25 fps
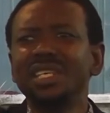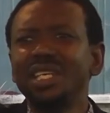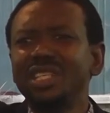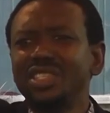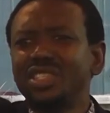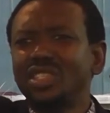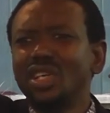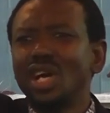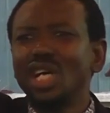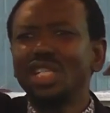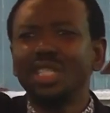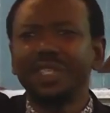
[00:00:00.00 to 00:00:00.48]

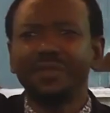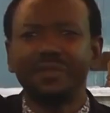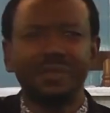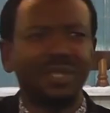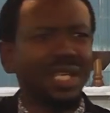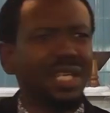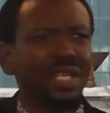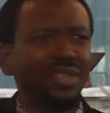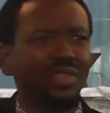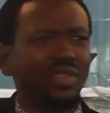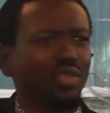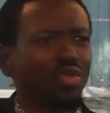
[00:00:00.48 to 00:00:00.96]
this church
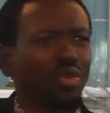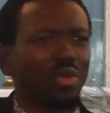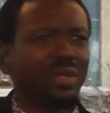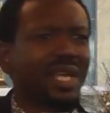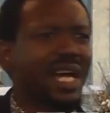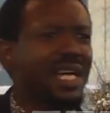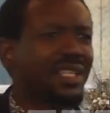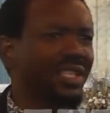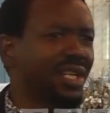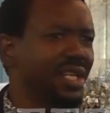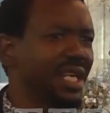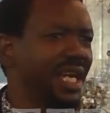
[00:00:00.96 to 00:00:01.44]
since two
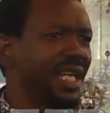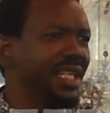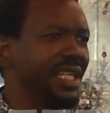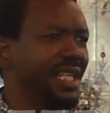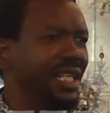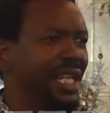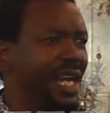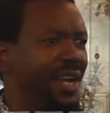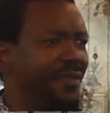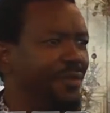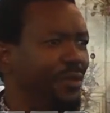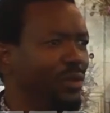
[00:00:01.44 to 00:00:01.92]
thousand
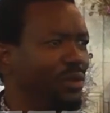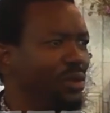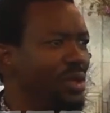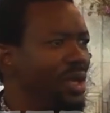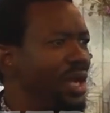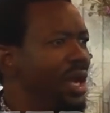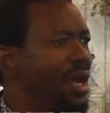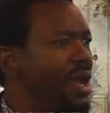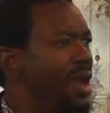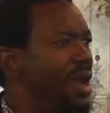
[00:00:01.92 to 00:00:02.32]
eleven.